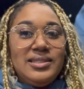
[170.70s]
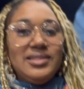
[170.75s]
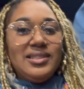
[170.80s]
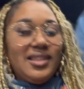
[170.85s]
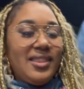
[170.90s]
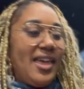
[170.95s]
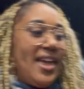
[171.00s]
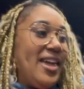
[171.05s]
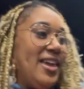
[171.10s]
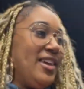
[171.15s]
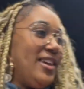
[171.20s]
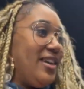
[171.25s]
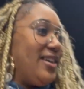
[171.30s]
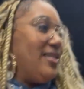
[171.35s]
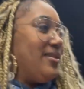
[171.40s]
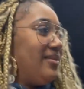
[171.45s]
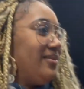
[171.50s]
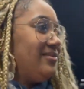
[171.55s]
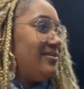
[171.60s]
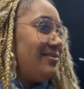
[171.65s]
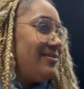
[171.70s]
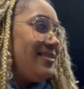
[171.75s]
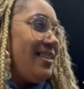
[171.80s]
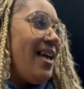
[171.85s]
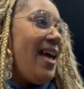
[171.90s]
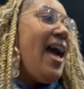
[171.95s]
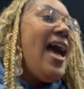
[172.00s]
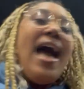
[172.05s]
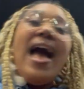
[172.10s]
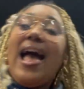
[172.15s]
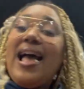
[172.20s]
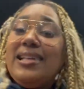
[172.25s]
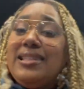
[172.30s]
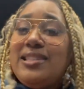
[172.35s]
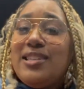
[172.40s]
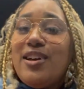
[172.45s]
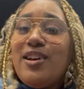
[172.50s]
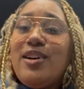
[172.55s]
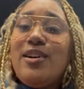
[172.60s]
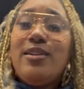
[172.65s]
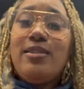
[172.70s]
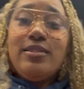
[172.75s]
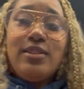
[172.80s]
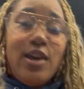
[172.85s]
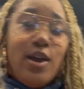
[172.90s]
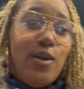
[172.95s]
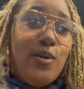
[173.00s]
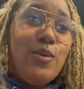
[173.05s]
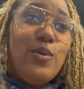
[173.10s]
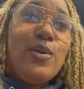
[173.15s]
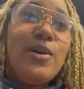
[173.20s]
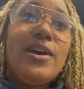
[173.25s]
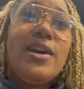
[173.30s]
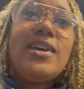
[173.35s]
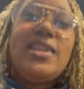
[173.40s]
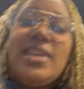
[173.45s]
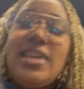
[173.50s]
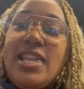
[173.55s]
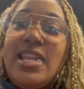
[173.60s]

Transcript: Thank you. I don't know thank what you. It